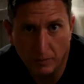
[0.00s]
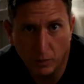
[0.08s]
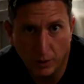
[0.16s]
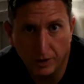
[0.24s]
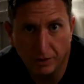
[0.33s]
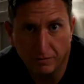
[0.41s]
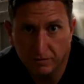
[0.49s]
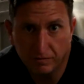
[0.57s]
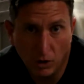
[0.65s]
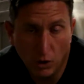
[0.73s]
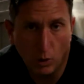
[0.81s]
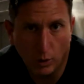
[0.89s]
standpoint
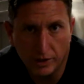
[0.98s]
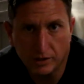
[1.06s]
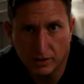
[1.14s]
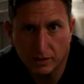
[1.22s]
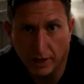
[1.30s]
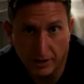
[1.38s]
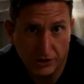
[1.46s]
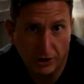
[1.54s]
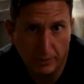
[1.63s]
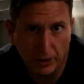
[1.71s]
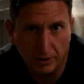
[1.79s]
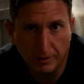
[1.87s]
of a hoist and a
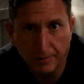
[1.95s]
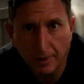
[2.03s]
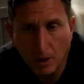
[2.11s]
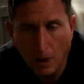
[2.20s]
cherry picker.